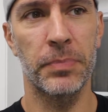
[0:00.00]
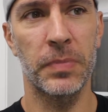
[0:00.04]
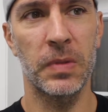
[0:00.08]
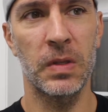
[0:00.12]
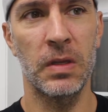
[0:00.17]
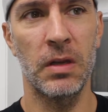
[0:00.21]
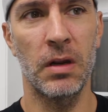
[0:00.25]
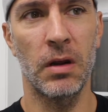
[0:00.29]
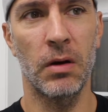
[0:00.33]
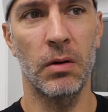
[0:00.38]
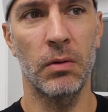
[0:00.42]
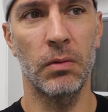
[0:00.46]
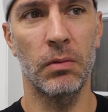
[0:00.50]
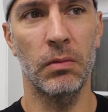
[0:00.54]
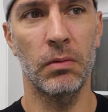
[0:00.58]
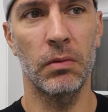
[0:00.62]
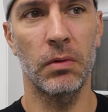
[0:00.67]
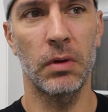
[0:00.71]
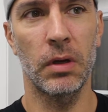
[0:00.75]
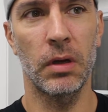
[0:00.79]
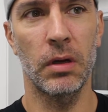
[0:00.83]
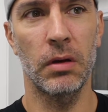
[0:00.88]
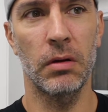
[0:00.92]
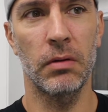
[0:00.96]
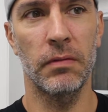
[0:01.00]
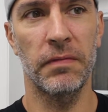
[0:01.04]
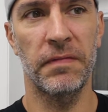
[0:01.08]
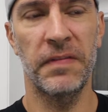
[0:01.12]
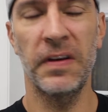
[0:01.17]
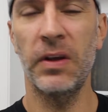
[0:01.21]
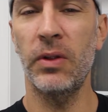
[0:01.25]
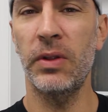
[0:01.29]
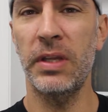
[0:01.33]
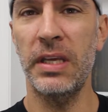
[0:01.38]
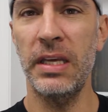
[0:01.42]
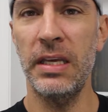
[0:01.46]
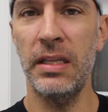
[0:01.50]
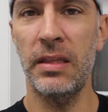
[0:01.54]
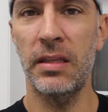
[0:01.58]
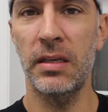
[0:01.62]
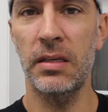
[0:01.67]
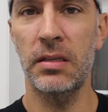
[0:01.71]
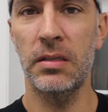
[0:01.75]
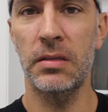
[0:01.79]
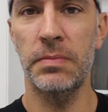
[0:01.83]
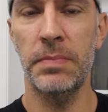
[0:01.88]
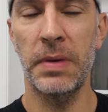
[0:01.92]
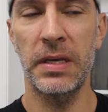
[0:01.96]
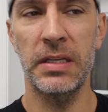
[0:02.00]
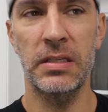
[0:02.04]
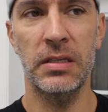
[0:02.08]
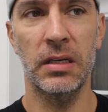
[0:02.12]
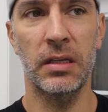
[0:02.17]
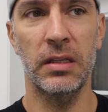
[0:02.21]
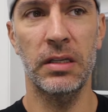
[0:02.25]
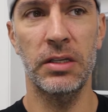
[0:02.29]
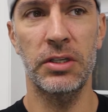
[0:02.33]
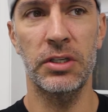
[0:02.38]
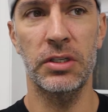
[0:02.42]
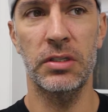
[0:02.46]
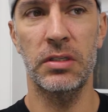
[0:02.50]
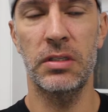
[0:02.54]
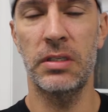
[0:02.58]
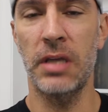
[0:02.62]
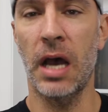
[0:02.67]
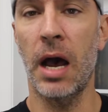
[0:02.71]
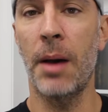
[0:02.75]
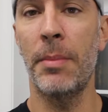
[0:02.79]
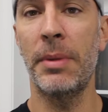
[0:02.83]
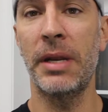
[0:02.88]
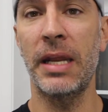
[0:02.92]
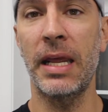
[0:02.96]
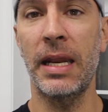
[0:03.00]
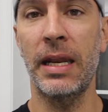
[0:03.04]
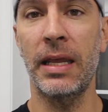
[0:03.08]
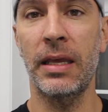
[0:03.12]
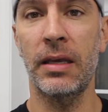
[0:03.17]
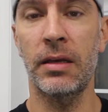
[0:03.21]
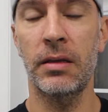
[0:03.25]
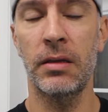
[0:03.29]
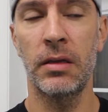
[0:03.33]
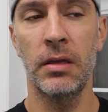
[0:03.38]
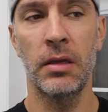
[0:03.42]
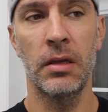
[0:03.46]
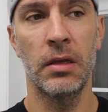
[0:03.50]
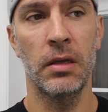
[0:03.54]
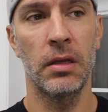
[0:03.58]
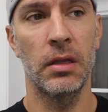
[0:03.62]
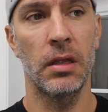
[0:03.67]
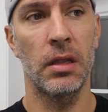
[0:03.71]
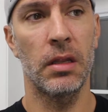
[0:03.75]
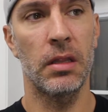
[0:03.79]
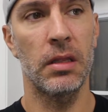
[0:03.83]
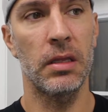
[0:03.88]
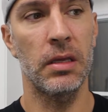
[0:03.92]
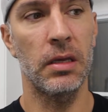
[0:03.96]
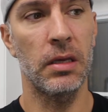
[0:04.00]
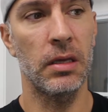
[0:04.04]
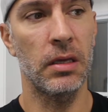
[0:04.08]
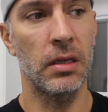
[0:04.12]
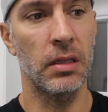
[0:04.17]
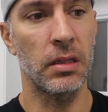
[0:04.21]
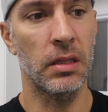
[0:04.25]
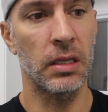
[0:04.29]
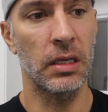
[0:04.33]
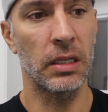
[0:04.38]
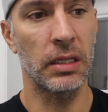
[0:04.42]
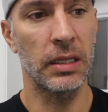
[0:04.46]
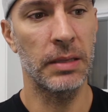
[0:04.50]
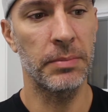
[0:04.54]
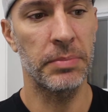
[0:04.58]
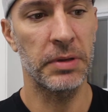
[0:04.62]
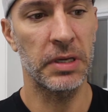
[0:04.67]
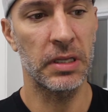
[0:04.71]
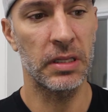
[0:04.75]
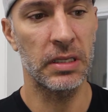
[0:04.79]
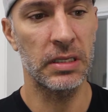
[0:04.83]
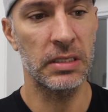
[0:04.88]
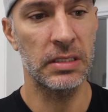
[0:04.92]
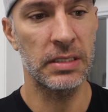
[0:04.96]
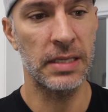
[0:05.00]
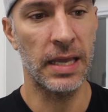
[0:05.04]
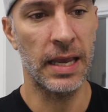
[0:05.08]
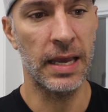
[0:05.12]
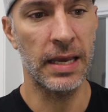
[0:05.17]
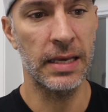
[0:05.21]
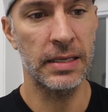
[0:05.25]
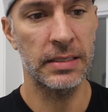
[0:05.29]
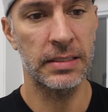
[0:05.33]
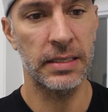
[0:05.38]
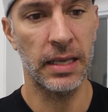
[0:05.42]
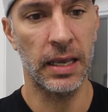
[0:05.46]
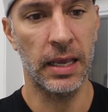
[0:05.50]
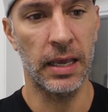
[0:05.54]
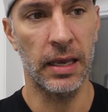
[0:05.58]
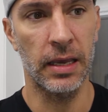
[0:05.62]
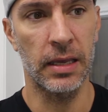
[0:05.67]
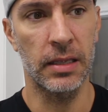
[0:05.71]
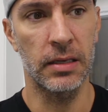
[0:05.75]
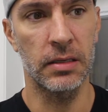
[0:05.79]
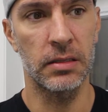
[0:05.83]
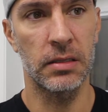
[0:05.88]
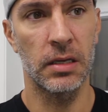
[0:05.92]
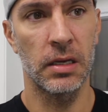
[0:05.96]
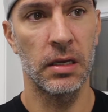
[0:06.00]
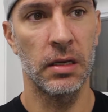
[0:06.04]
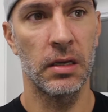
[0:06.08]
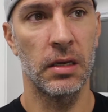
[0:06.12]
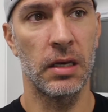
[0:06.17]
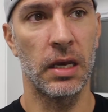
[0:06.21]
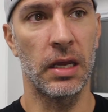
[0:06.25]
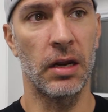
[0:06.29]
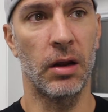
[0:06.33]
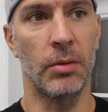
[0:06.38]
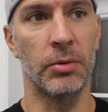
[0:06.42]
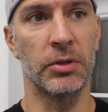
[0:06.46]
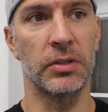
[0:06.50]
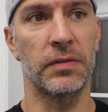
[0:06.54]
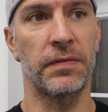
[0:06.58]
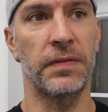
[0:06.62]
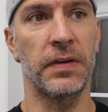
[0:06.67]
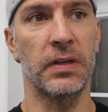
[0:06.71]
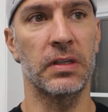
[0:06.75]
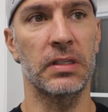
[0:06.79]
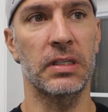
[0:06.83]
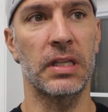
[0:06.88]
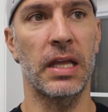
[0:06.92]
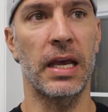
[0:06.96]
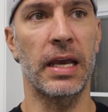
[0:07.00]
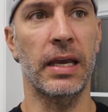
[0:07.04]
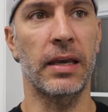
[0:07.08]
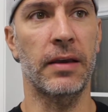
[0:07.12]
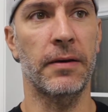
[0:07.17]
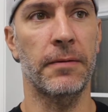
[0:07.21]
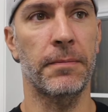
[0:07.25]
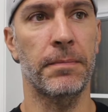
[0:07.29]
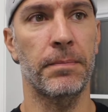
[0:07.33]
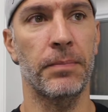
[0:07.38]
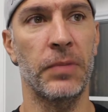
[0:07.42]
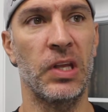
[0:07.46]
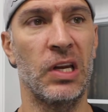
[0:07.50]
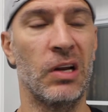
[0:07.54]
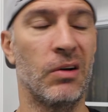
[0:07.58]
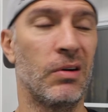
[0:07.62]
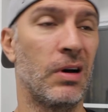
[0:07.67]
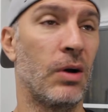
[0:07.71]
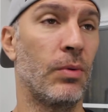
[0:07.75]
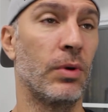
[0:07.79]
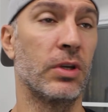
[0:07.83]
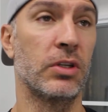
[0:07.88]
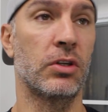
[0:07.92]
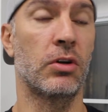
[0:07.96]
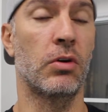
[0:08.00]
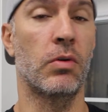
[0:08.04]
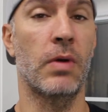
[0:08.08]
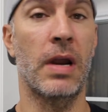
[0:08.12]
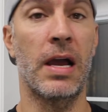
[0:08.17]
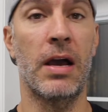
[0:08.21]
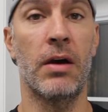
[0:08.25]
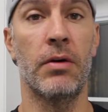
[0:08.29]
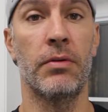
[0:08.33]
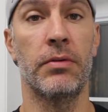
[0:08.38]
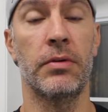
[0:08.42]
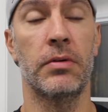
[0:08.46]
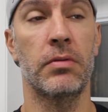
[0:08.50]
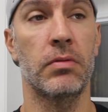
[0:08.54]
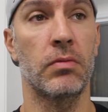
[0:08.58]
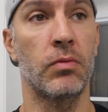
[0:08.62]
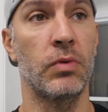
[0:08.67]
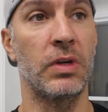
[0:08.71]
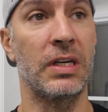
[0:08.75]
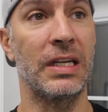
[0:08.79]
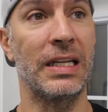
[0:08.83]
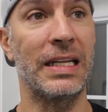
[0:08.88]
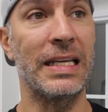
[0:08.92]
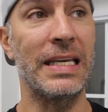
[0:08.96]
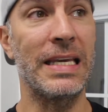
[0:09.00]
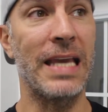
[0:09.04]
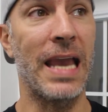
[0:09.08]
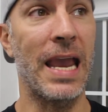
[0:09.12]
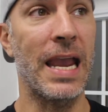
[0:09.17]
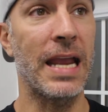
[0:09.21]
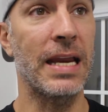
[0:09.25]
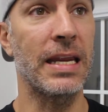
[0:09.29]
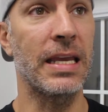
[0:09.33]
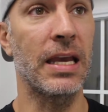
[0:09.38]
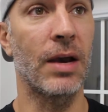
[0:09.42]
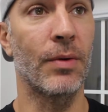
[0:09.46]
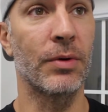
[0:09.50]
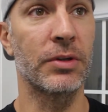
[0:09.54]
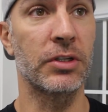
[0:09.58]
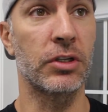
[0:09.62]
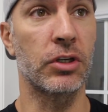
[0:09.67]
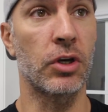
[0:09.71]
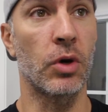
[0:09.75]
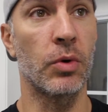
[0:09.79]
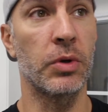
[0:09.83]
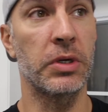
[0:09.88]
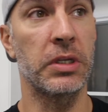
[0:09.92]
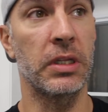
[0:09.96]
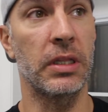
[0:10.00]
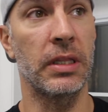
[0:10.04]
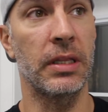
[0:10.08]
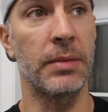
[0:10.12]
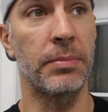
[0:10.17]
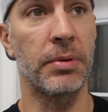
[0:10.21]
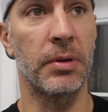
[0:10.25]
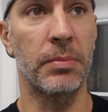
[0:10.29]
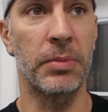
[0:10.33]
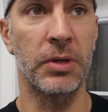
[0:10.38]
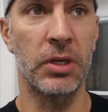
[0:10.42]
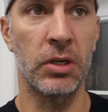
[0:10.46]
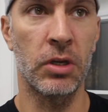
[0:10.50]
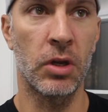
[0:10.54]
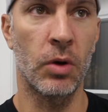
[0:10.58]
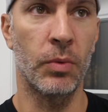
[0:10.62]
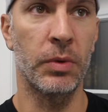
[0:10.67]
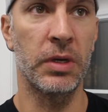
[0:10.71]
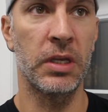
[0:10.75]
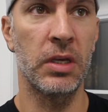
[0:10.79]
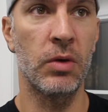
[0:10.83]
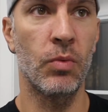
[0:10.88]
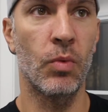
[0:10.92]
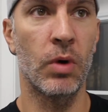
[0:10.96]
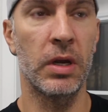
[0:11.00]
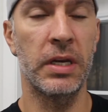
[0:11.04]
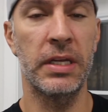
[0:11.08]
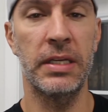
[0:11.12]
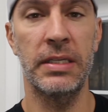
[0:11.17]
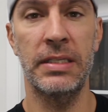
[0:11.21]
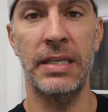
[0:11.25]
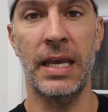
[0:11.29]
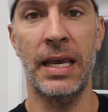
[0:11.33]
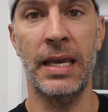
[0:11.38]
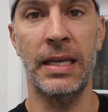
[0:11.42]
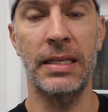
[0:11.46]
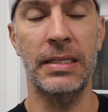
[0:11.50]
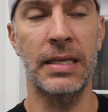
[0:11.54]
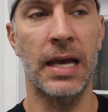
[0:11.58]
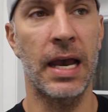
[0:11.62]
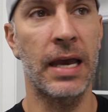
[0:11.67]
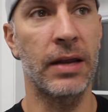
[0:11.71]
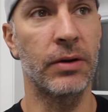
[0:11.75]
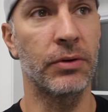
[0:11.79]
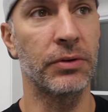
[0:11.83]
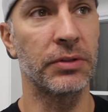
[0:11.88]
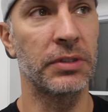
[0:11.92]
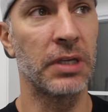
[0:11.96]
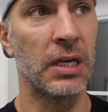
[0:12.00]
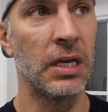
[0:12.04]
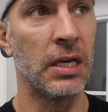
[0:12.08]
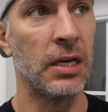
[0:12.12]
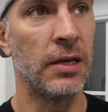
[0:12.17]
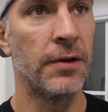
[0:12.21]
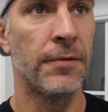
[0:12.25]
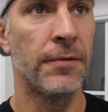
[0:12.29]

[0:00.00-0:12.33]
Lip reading: you know, Phil Heath is basically just dominating the Olympia these days, and it almost feels like, you know, I wasn't around when Lee Haney, I wasn't going to the Olympia, but you know, when he won his 8 titles,